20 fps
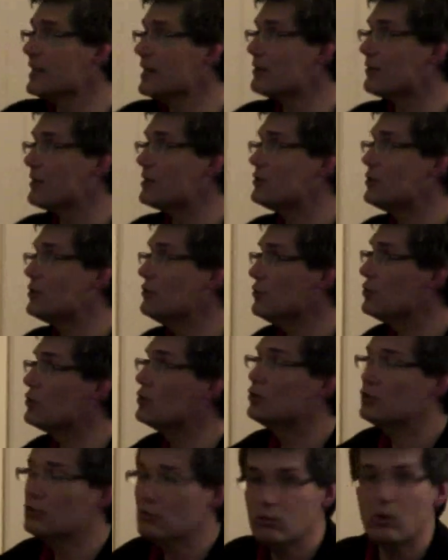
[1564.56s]
as an undergrad
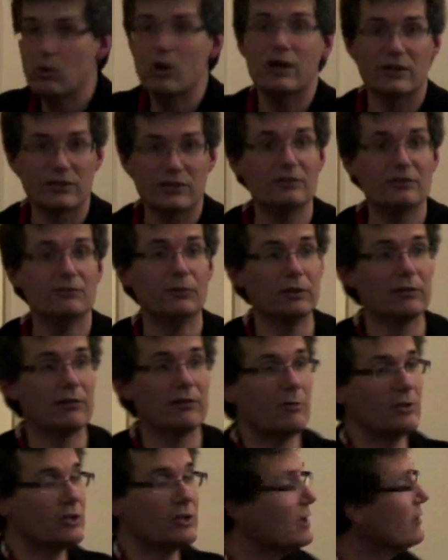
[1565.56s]
student, you could do worse than
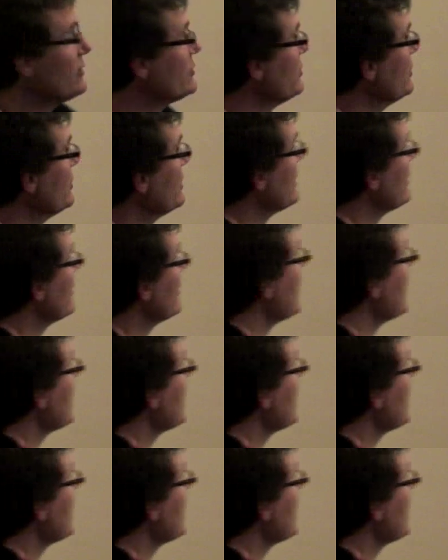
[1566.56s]
fooling around with shell sort